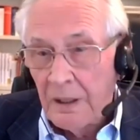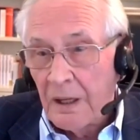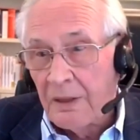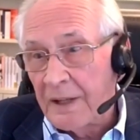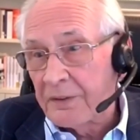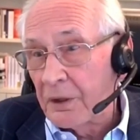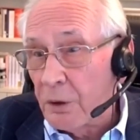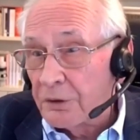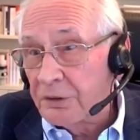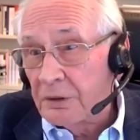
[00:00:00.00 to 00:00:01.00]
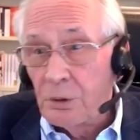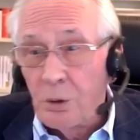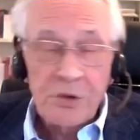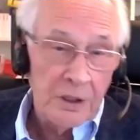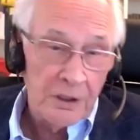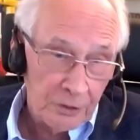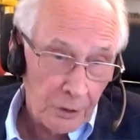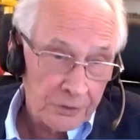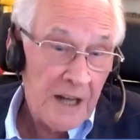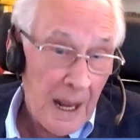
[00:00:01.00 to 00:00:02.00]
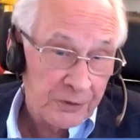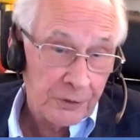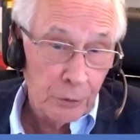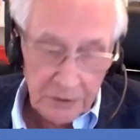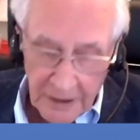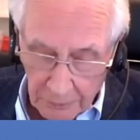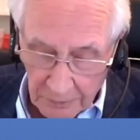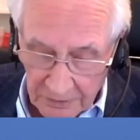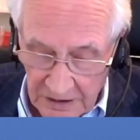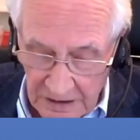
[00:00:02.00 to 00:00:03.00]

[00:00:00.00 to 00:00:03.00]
that the constitution is not an absolute guarantee